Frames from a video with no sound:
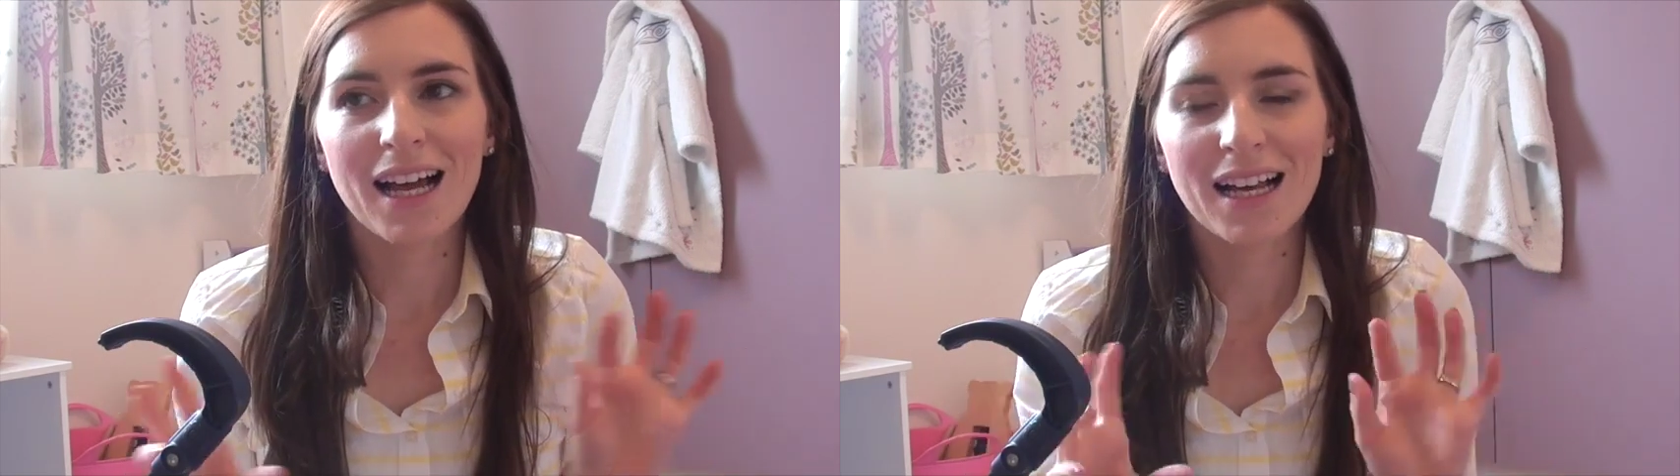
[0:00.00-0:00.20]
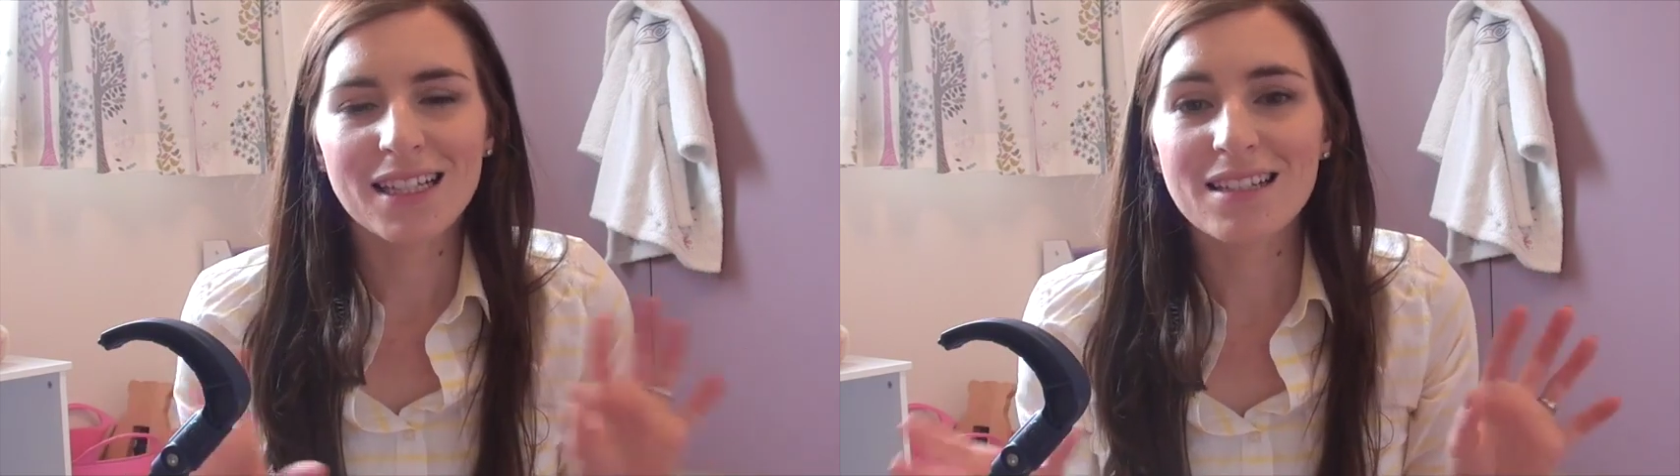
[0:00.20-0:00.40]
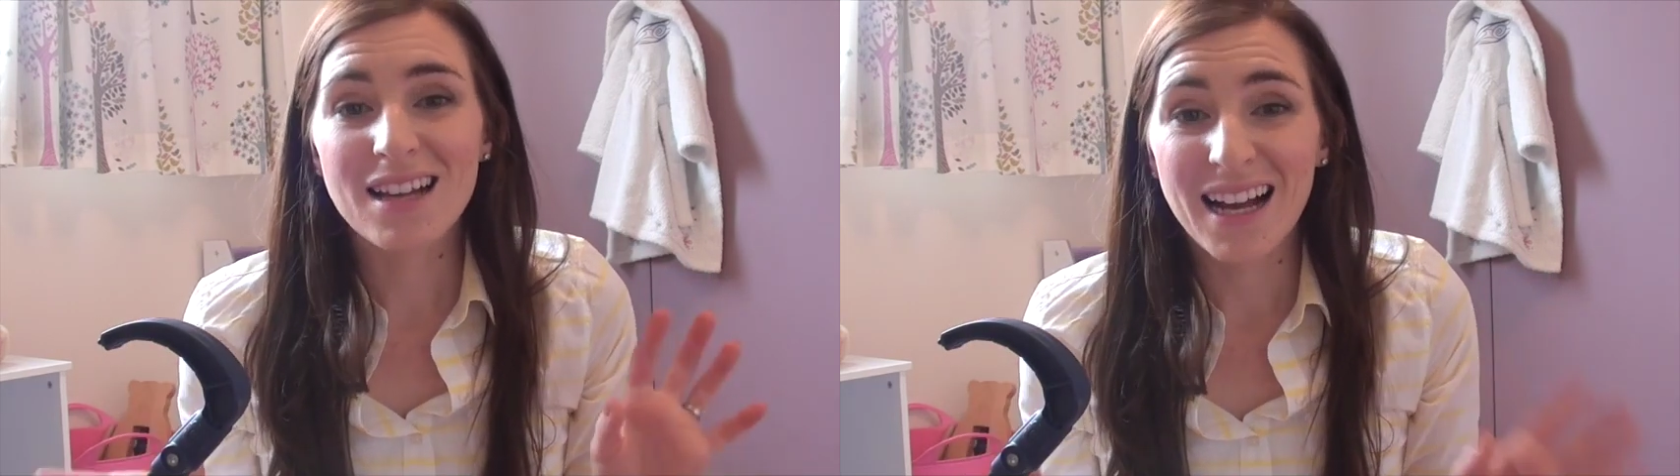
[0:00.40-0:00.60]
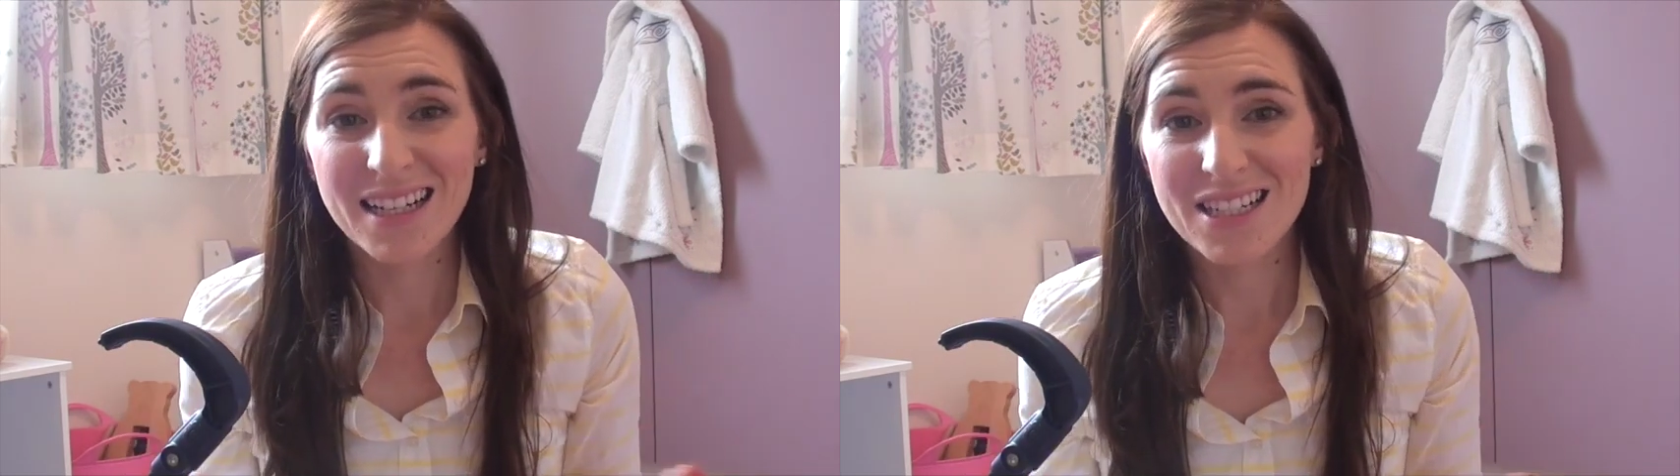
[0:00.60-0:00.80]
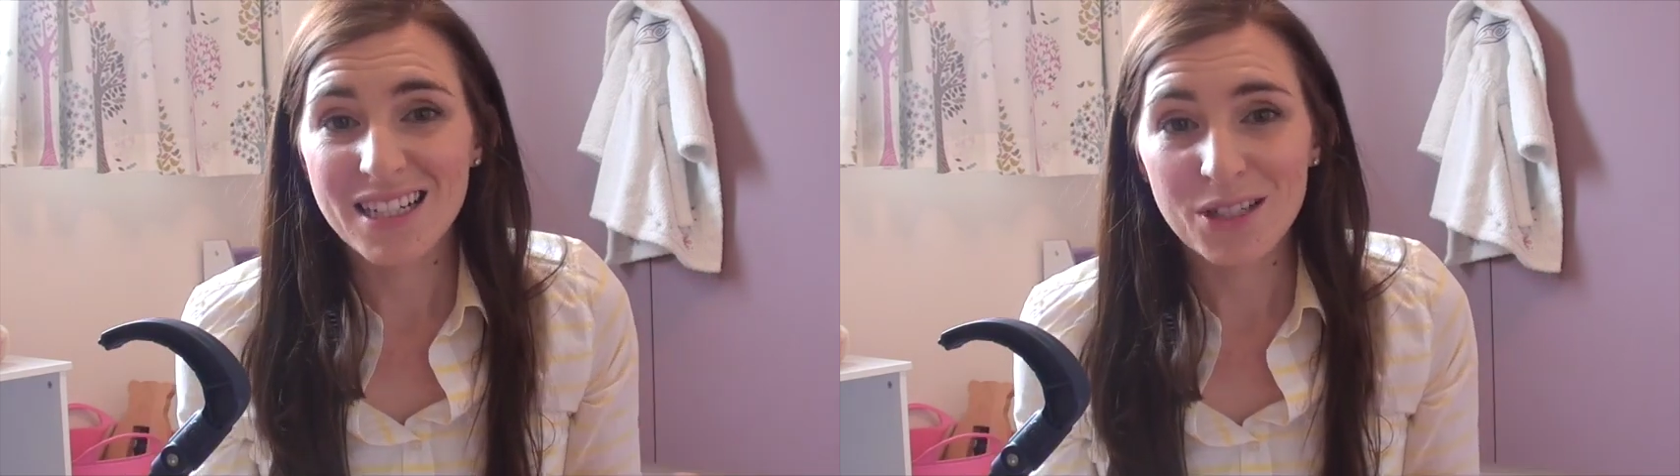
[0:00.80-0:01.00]
Alistair
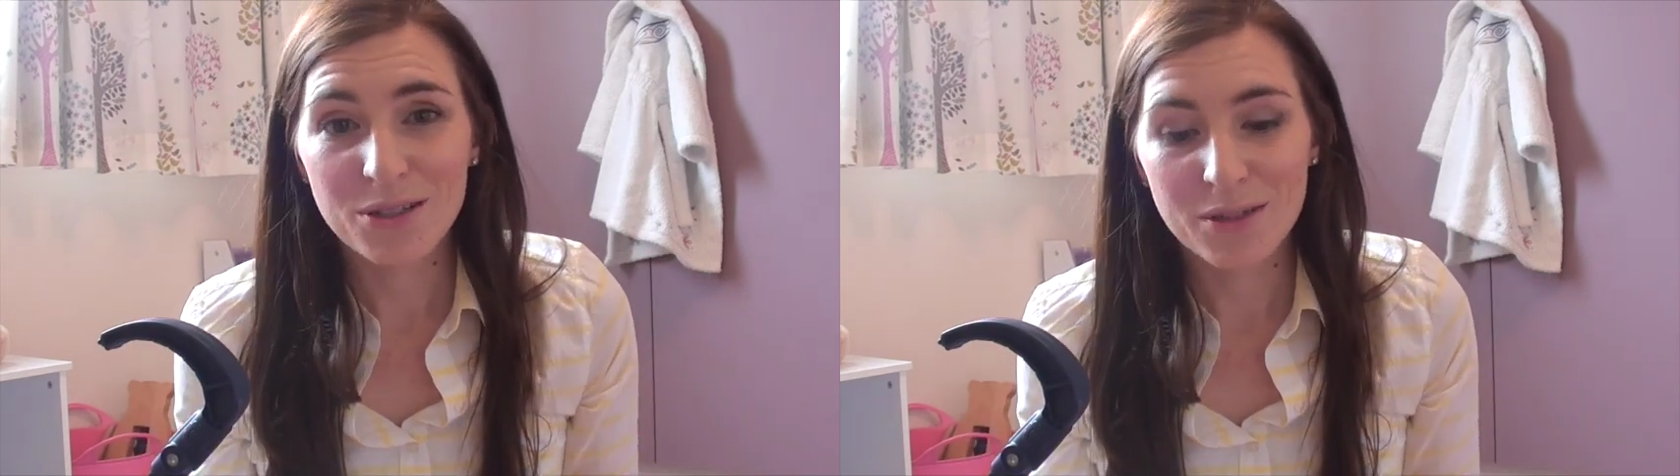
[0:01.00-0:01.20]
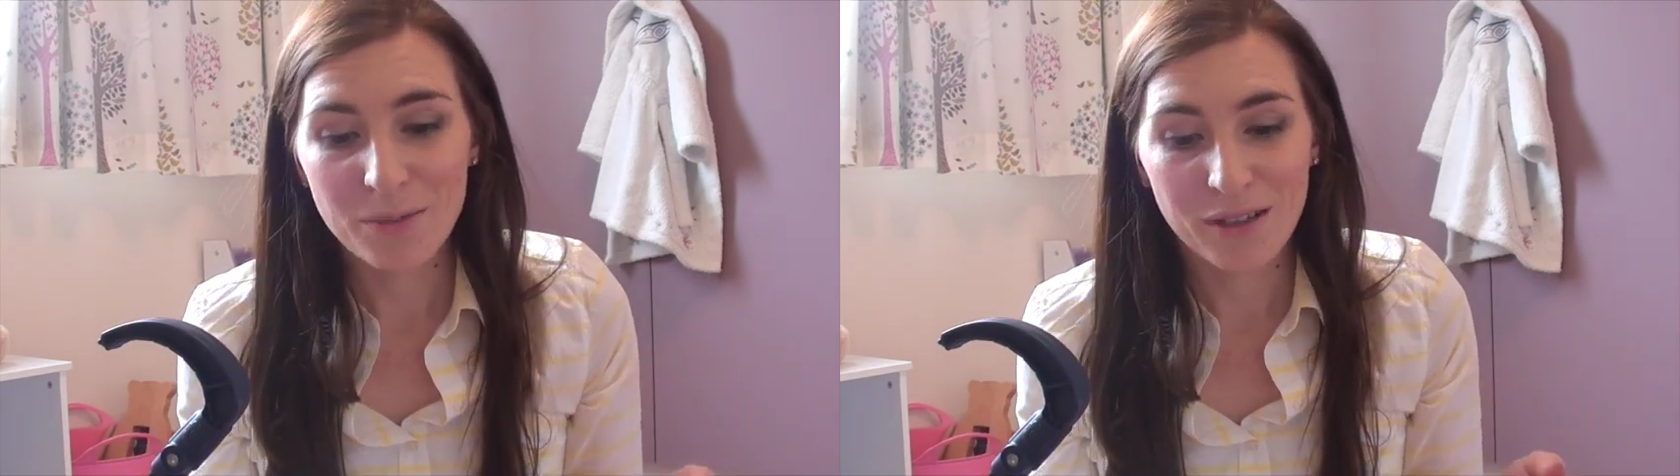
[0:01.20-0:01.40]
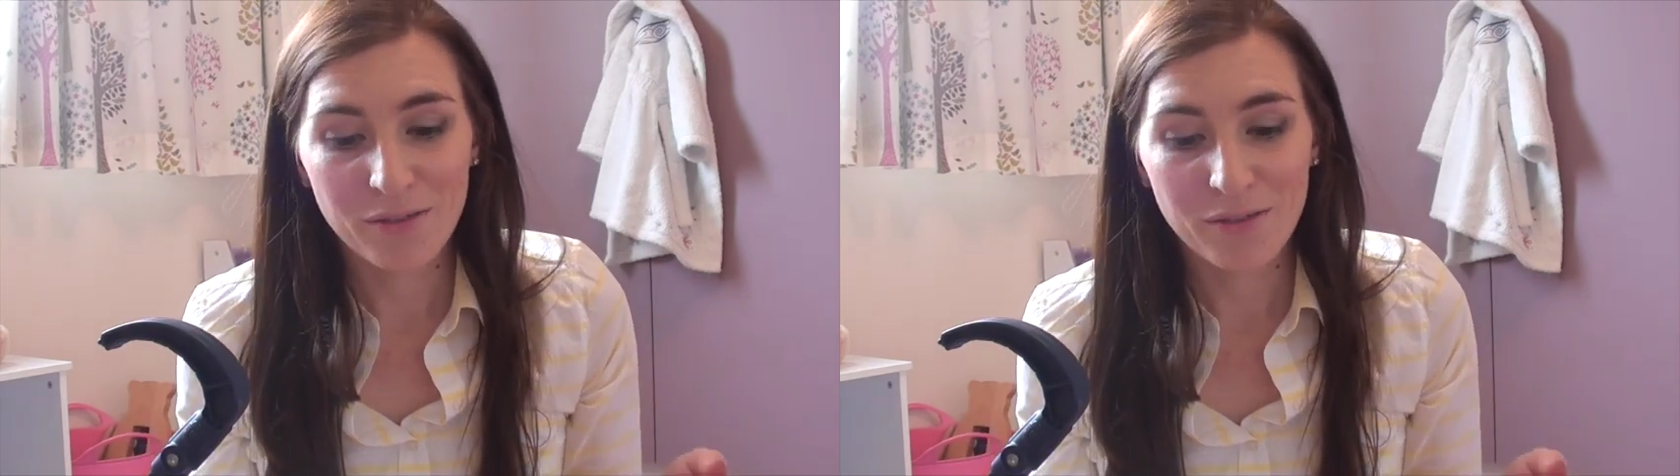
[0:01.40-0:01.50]
actually used to be